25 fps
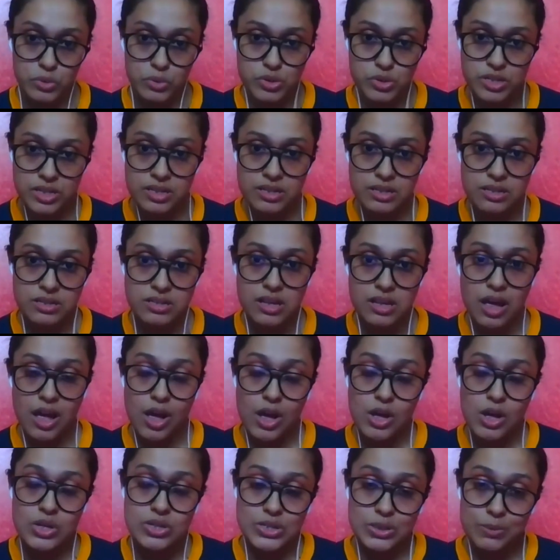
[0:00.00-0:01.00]
proteins.
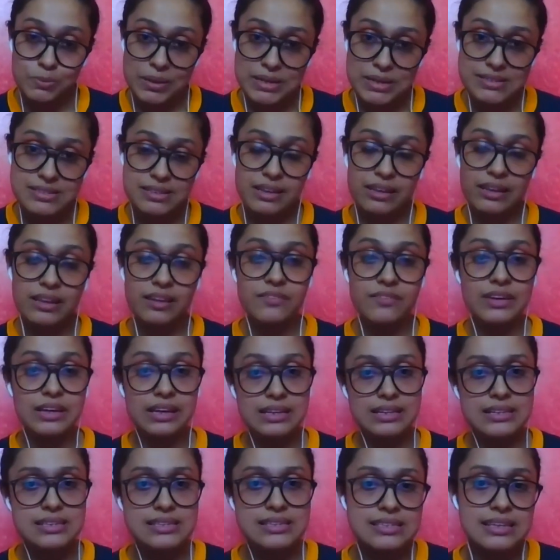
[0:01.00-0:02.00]
So basically we
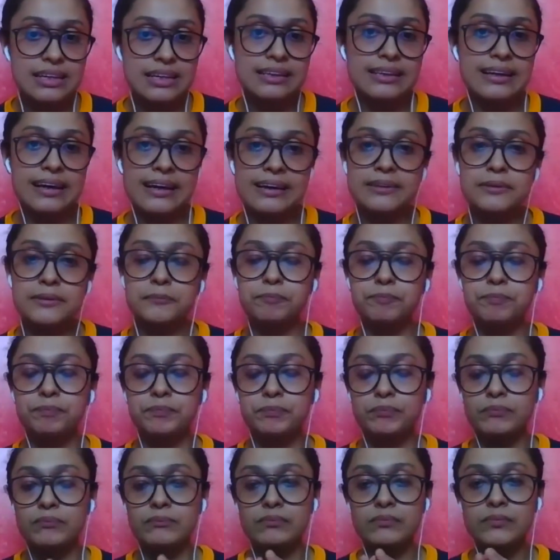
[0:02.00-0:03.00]
can say that
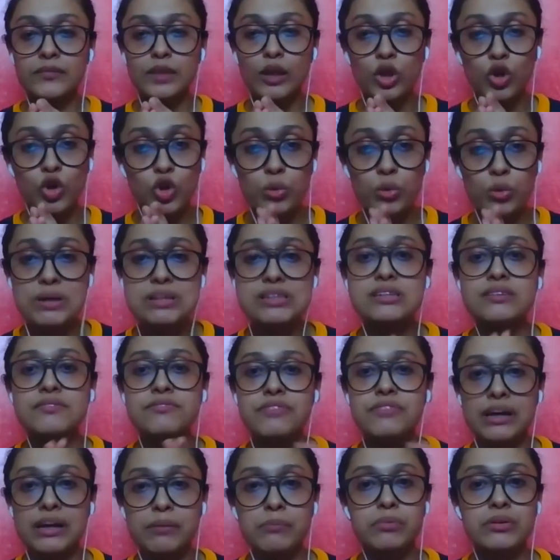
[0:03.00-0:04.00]
chromatin
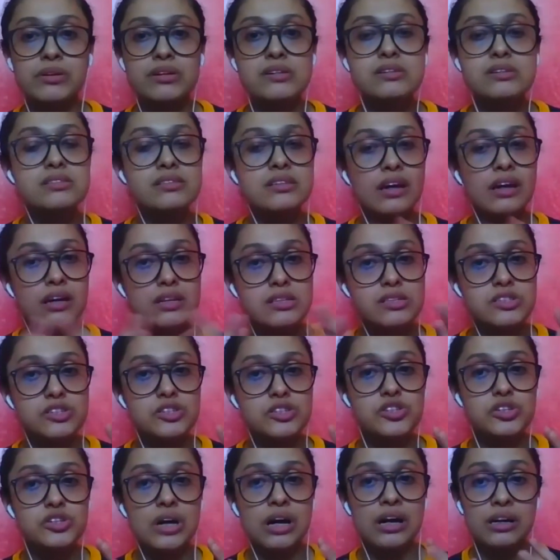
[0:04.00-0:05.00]
fibers
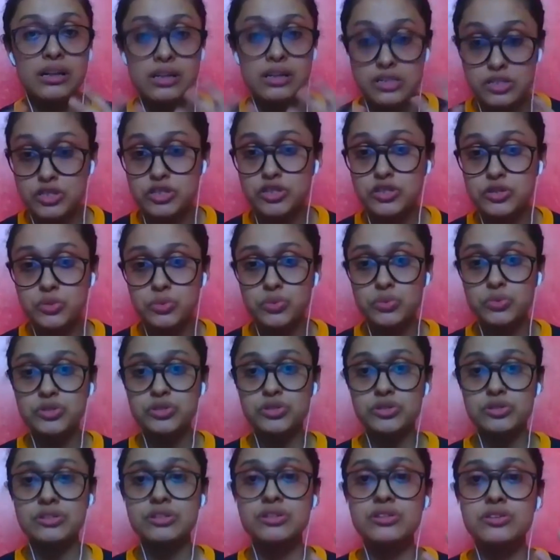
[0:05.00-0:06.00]
are
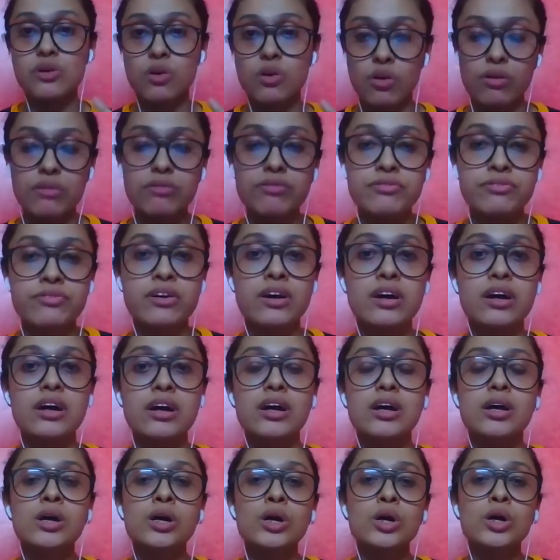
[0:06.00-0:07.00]
constituted of
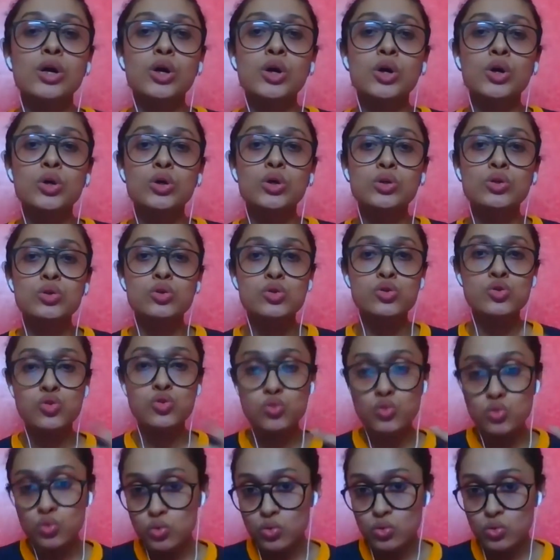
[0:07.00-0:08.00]

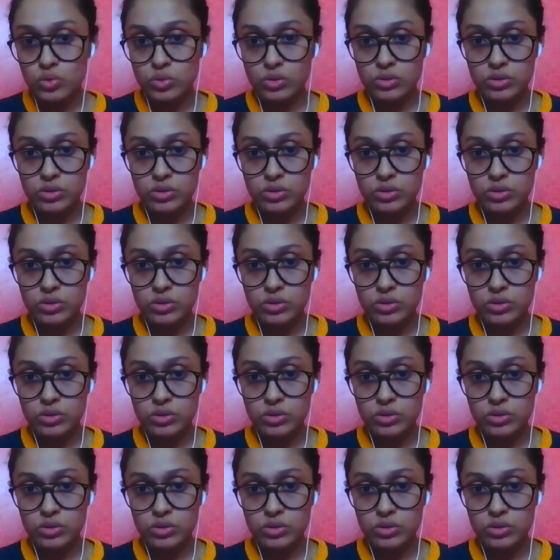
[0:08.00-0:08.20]
two